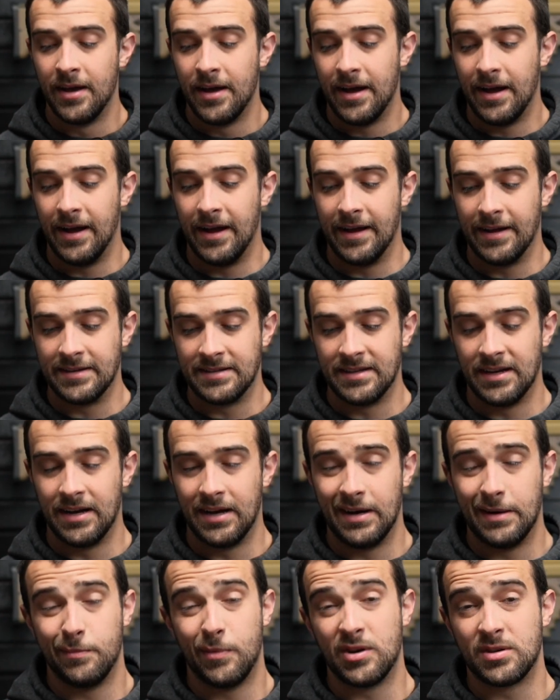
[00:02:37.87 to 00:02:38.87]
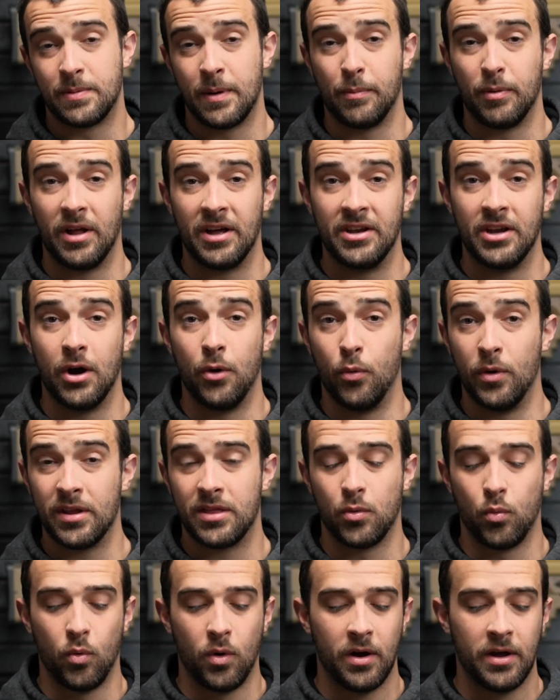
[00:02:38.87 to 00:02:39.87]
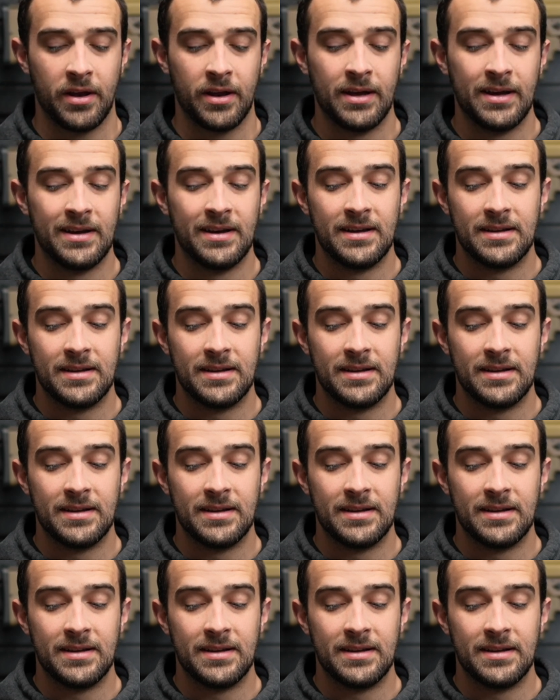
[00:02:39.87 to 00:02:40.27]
and most people I know with one,